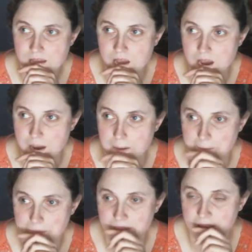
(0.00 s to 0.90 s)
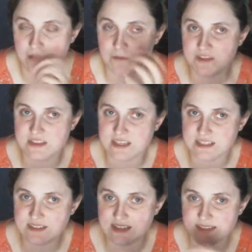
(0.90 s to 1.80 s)
And with
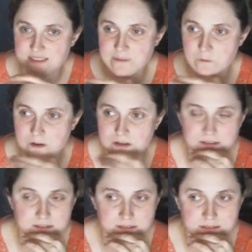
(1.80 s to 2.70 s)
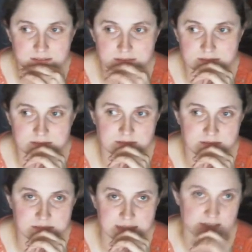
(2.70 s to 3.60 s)
these, like, they weren't
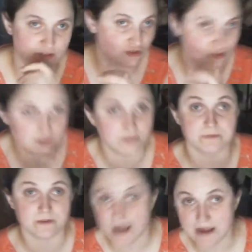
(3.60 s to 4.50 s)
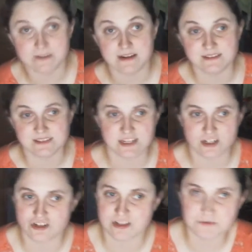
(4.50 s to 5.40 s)
like super high-res
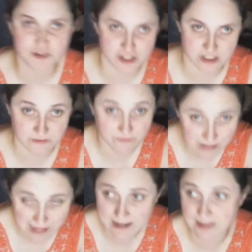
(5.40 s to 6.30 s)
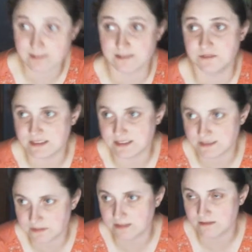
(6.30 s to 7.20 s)
textures. It was just a flat color because, I
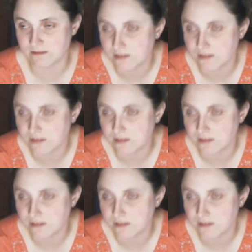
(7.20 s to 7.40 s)
mean,